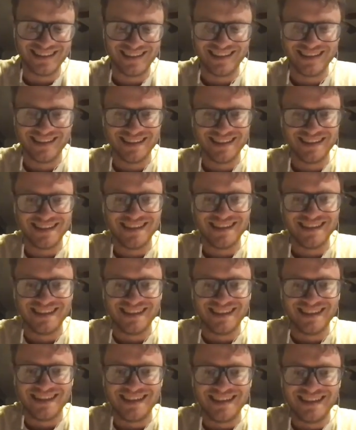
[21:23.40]

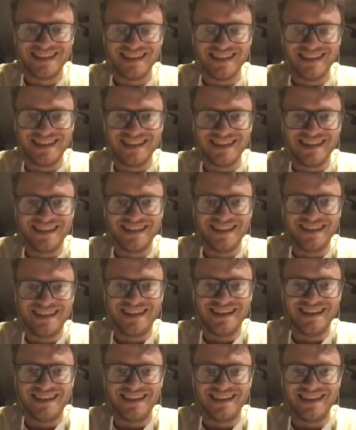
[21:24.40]

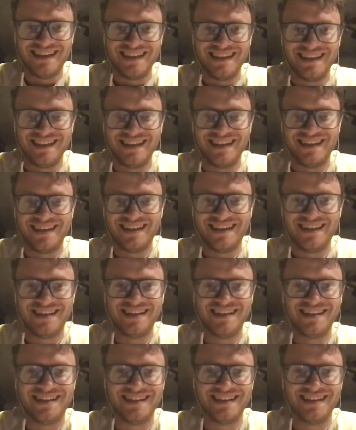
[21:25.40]

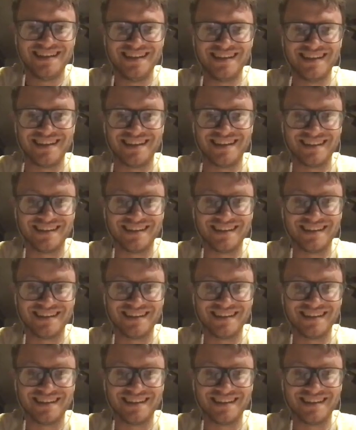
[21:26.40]
This person isn't speaking.